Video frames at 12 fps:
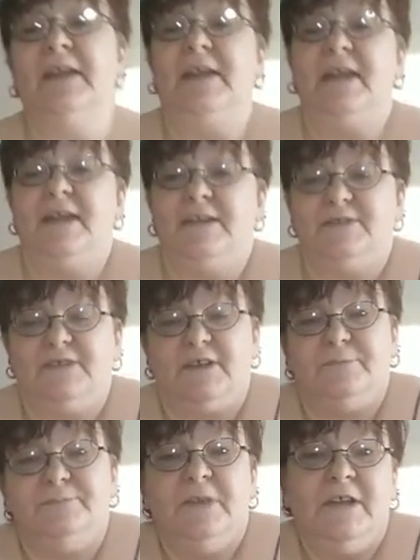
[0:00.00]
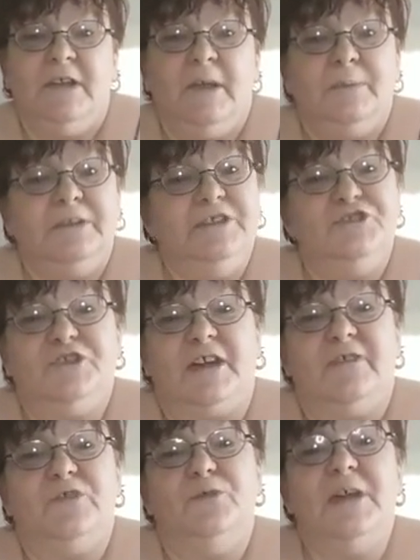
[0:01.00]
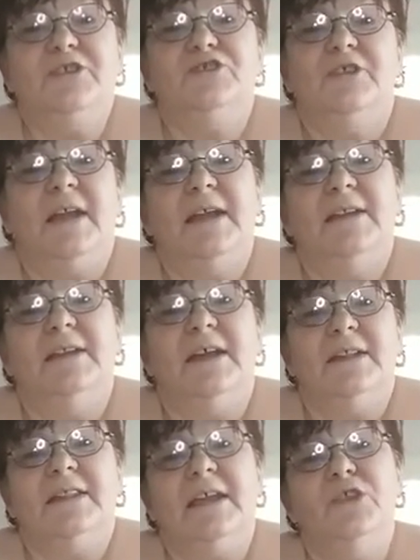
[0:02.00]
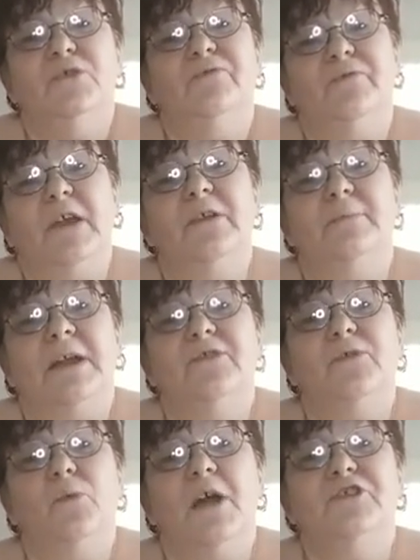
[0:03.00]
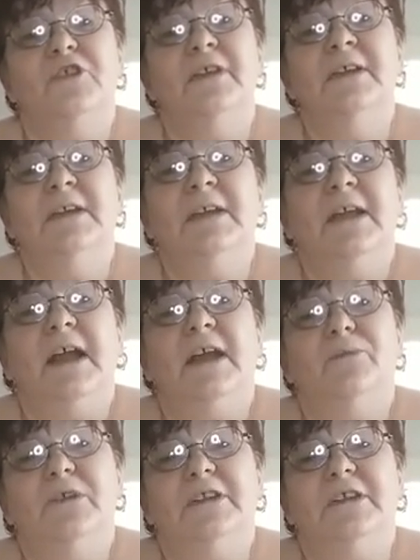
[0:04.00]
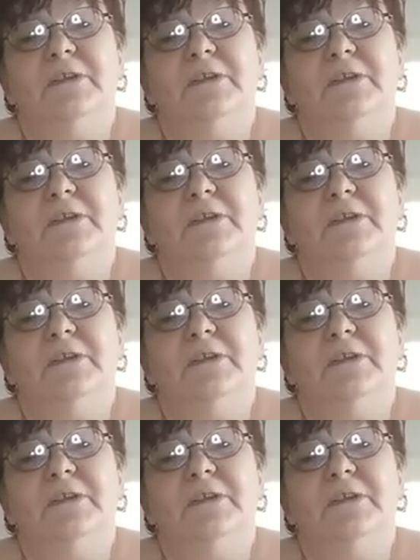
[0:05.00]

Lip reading: And please share if you wish. And thank you very much for watching. I really